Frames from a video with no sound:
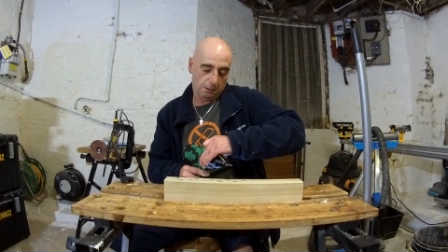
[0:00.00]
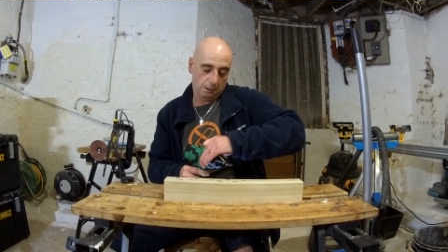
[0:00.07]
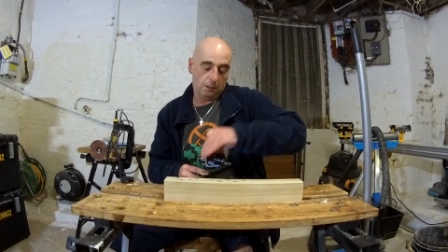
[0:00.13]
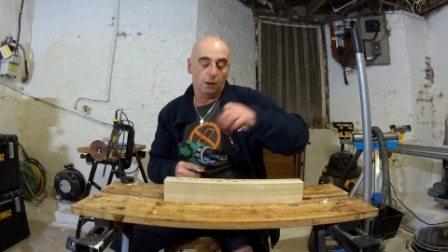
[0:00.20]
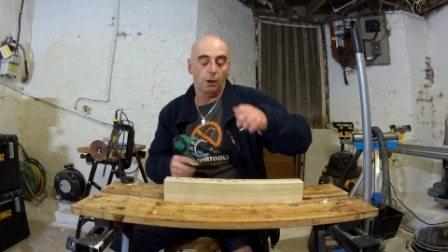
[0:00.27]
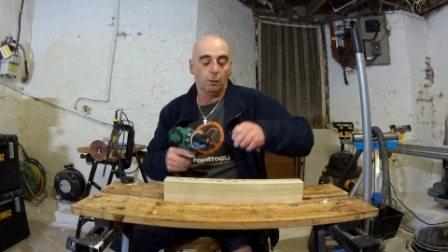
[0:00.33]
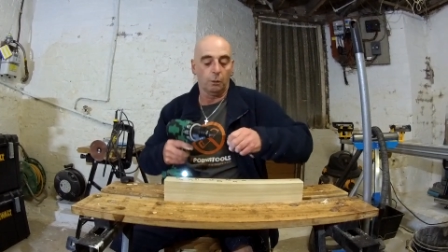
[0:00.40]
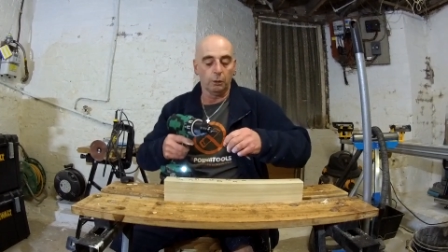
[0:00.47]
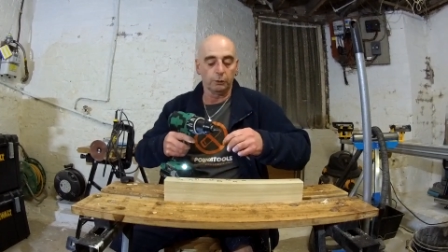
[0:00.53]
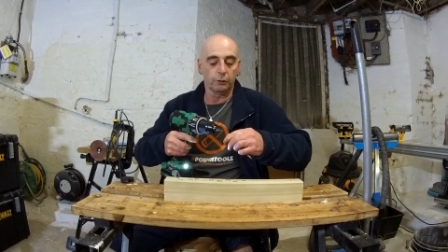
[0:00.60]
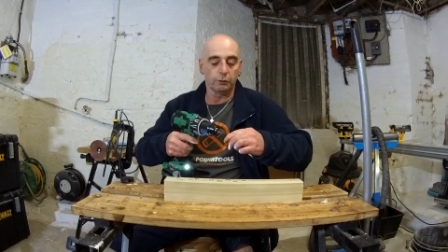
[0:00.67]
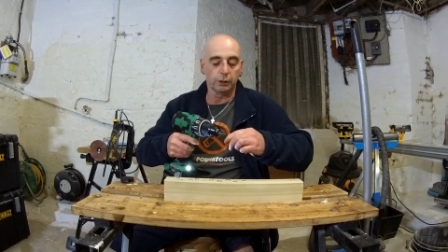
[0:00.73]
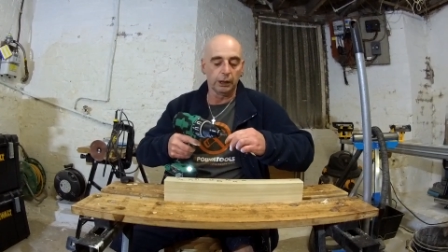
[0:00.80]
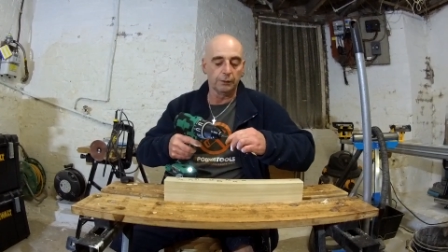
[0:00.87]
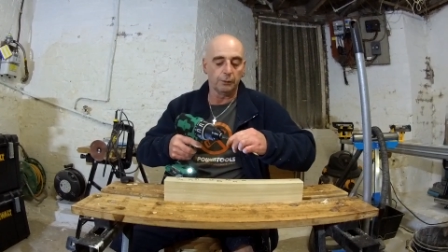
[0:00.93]
No, we'll
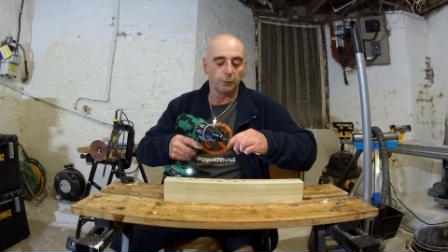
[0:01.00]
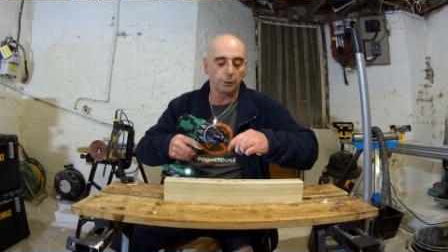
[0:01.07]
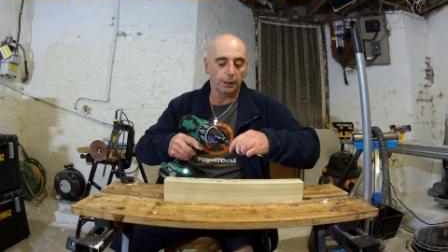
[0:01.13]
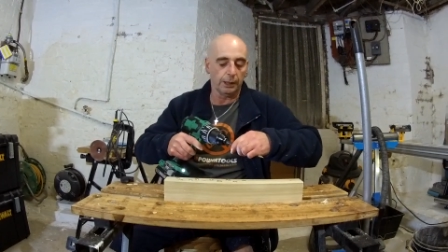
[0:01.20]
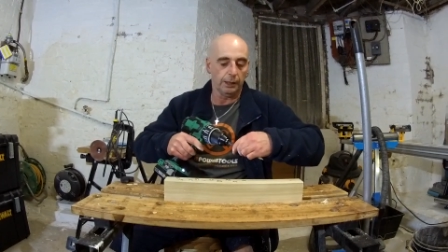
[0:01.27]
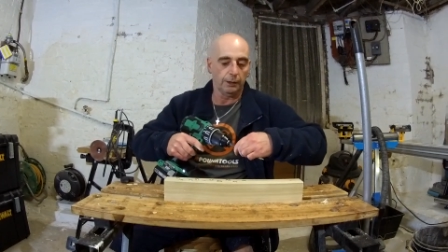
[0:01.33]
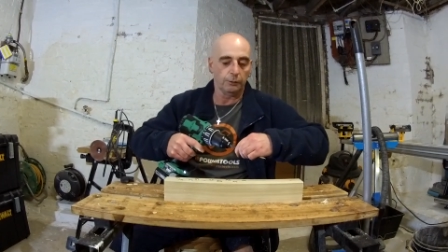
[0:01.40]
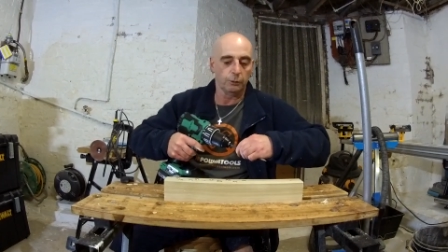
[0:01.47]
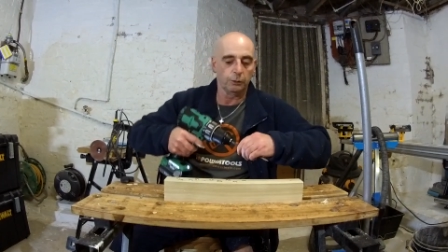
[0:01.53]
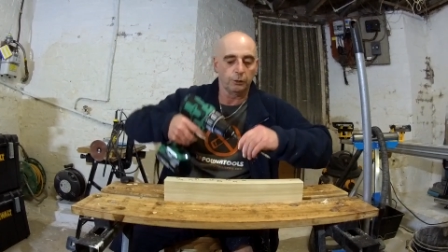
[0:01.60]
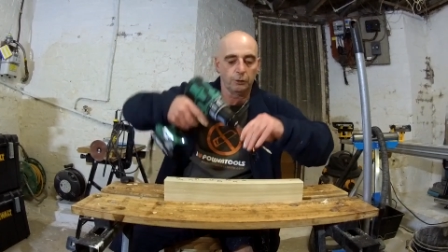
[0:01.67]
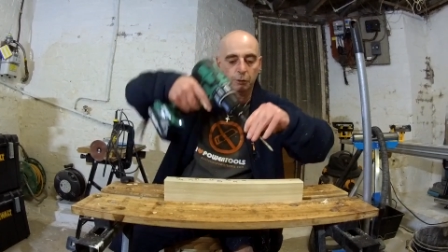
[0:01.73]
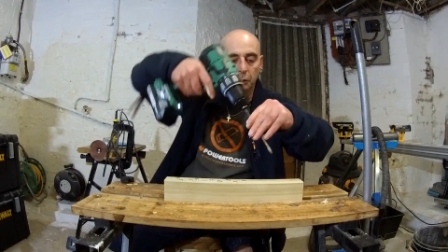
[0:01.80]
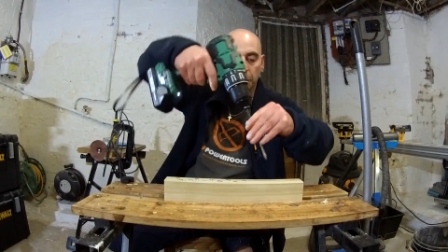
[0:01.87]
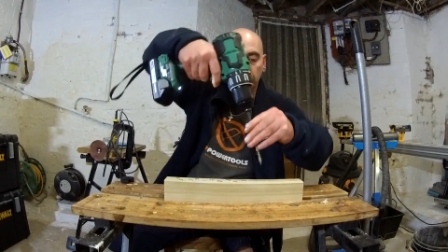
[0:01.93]
just leave it where it is. We'll just do